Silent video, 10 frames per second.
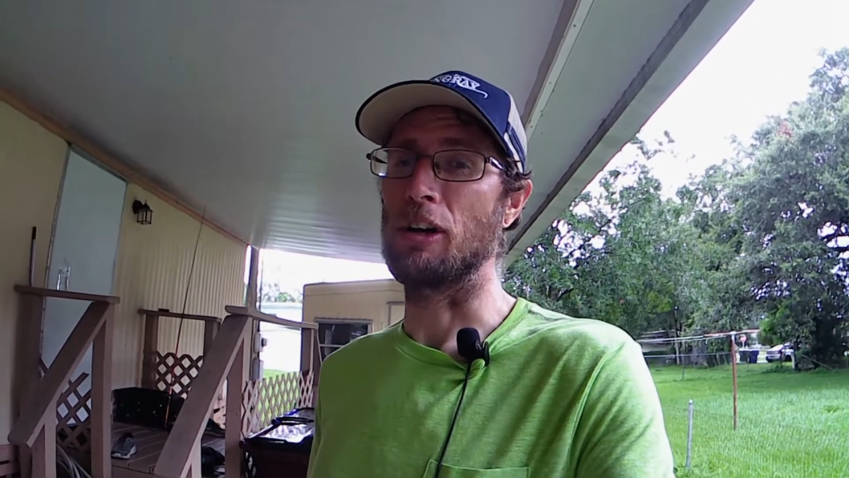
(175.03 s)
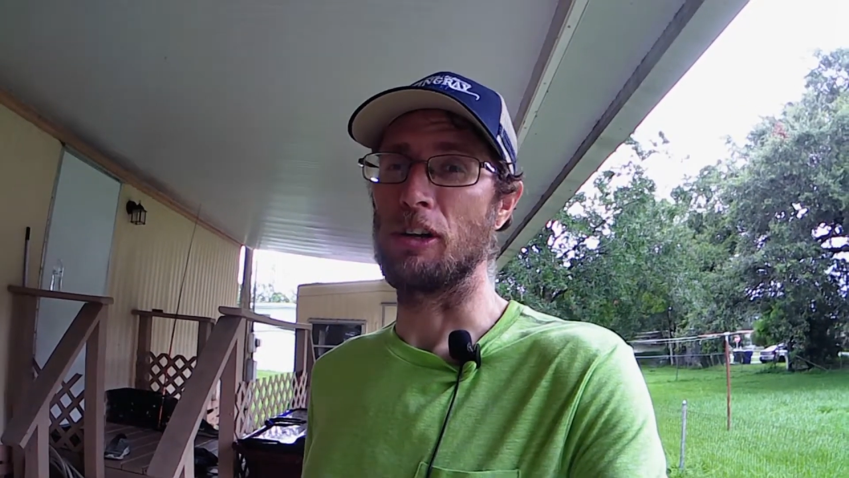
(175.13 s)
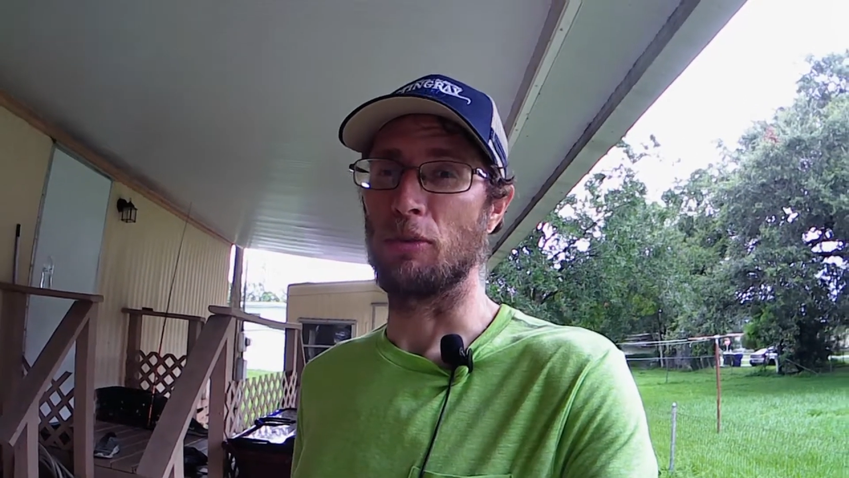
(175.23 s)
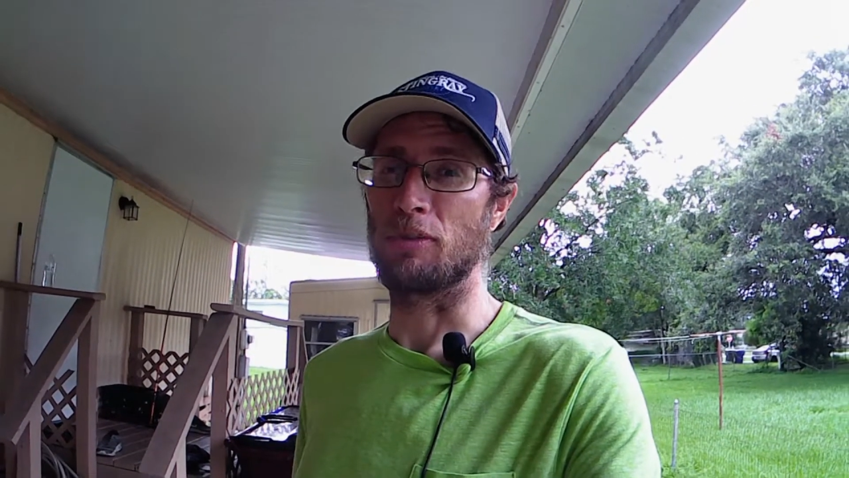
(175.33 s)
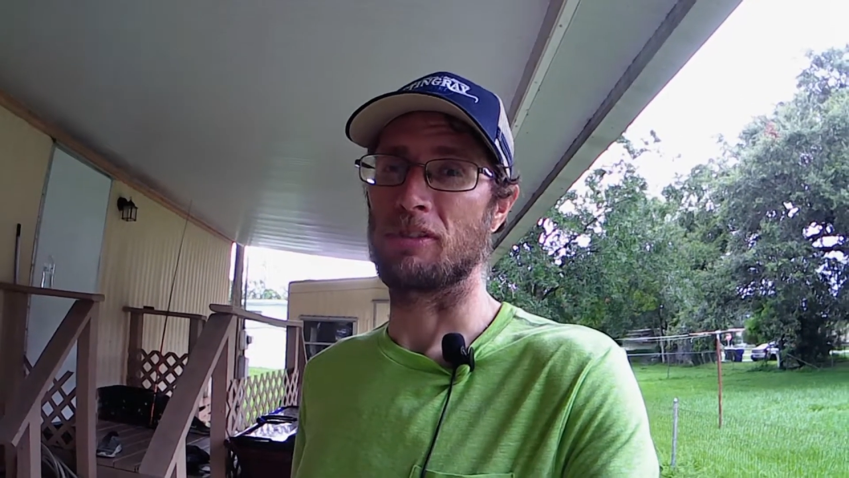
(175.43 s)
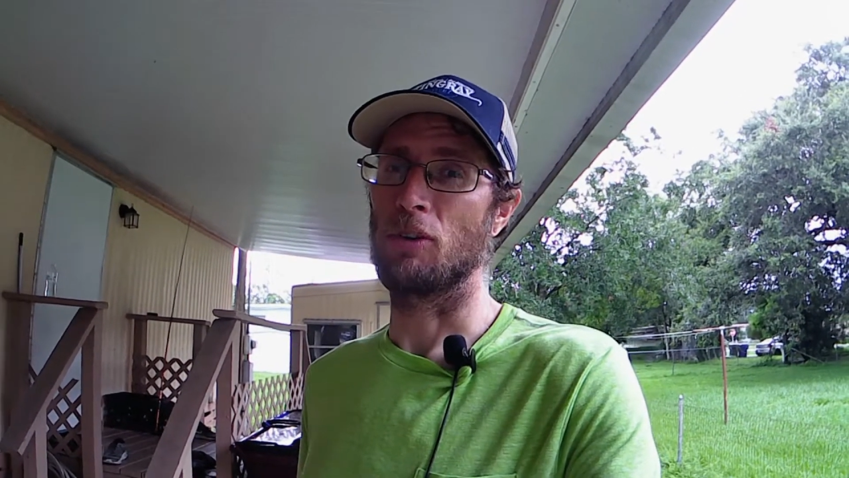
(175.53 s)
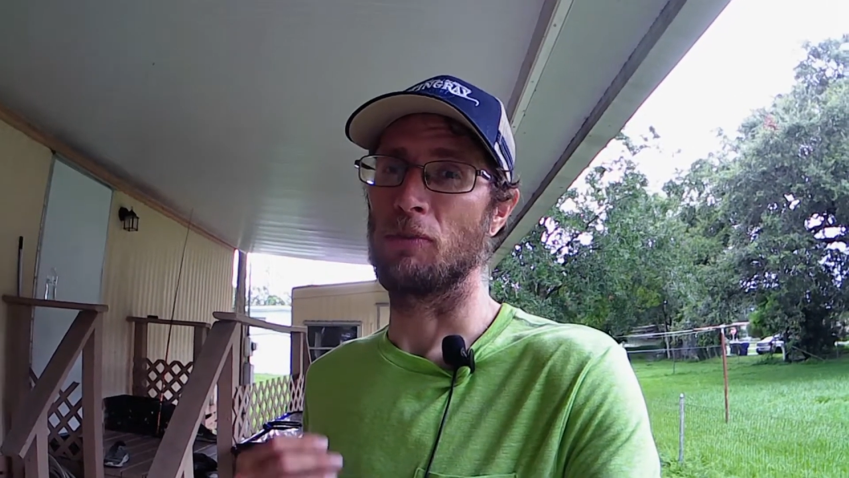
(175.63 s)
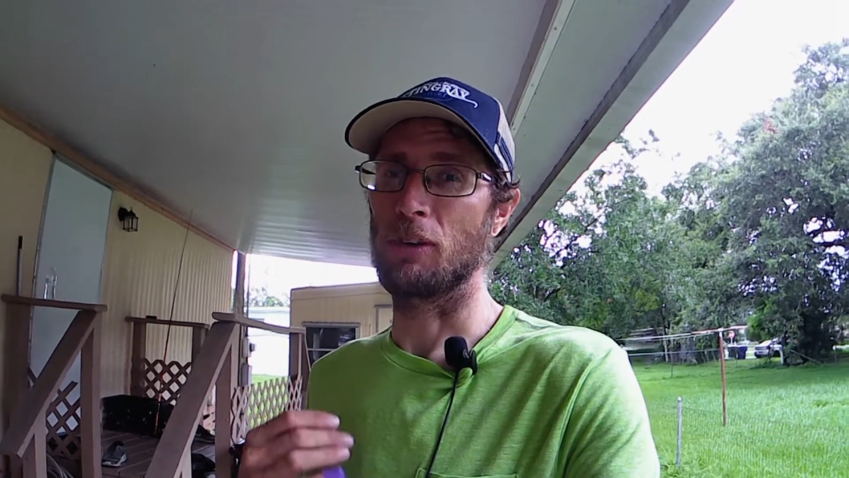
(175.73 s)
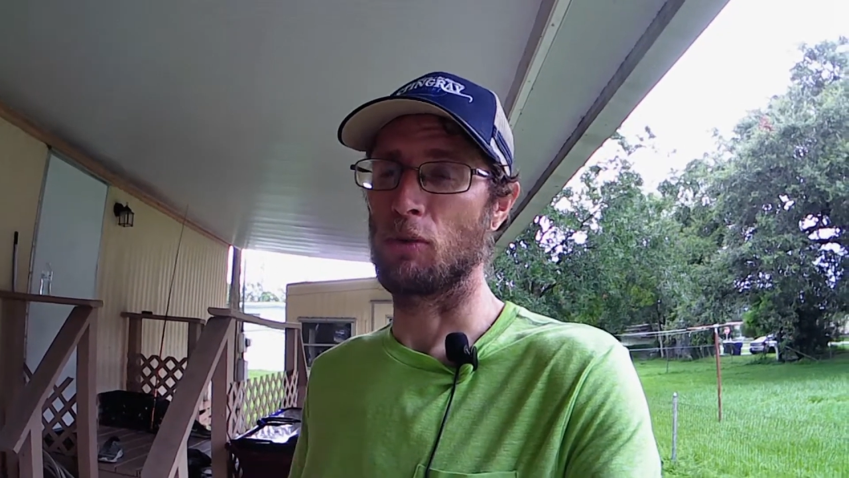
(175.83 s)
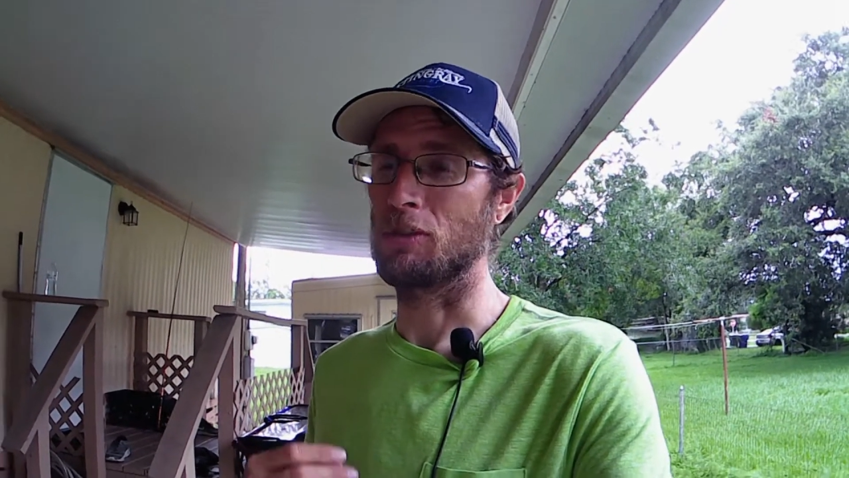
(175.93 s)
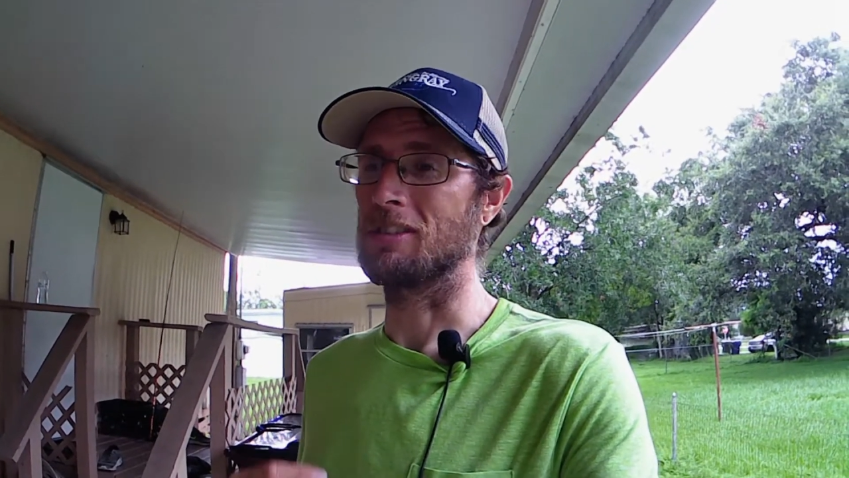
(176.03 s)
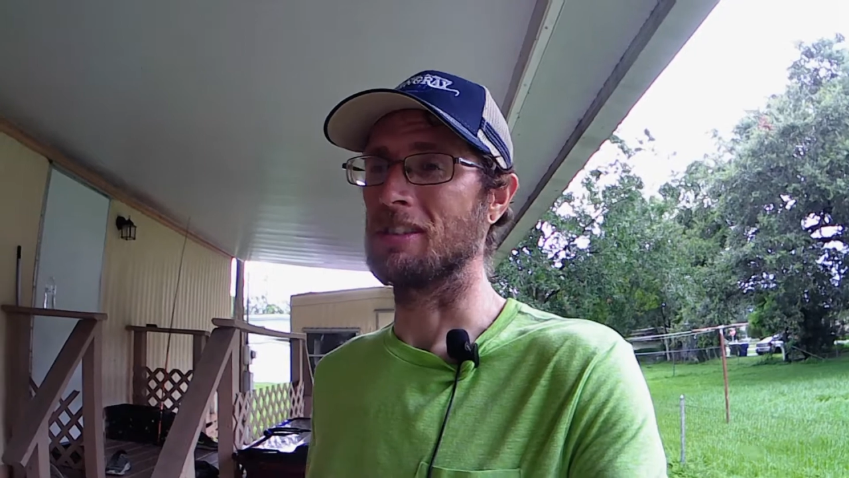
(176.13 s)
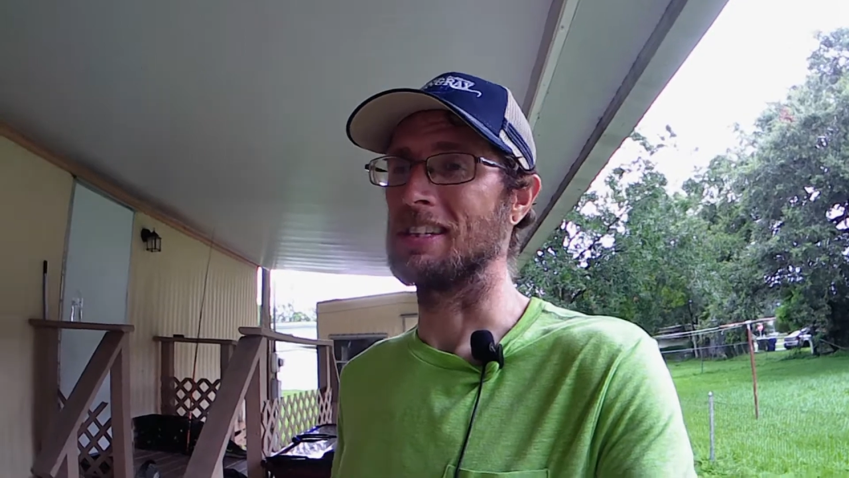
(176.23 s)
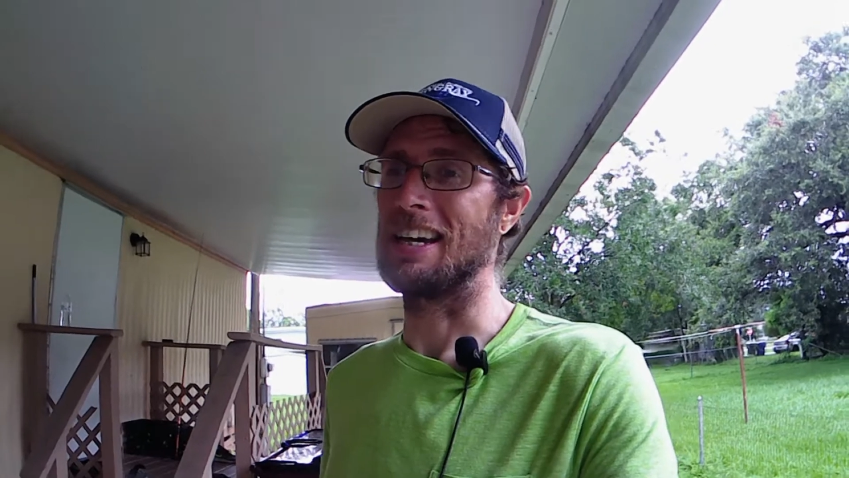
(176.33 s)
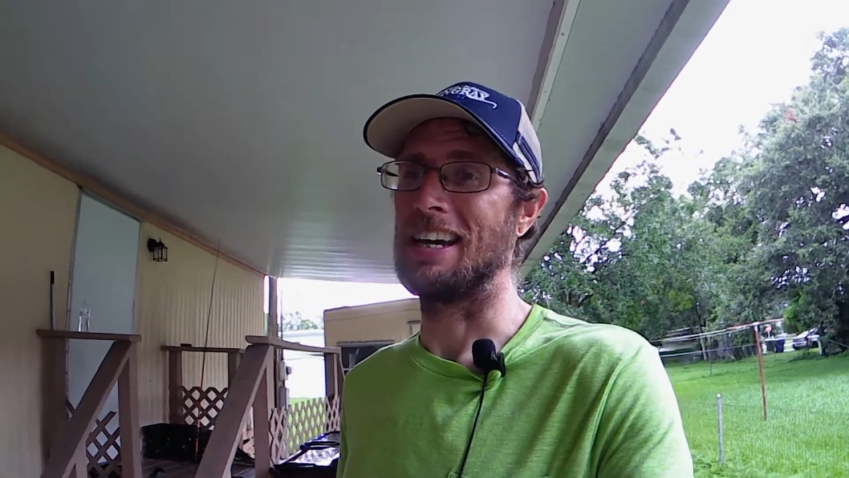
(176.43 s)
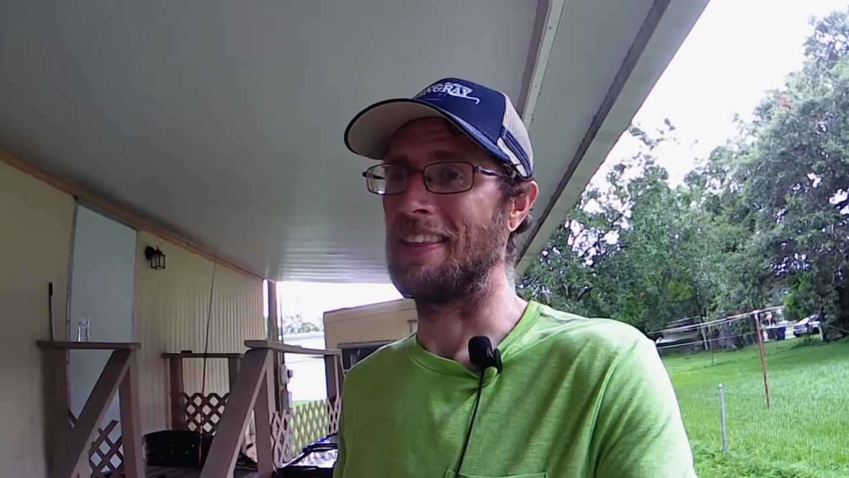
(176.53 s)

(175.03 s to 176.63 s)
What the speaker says: use over the course of the day,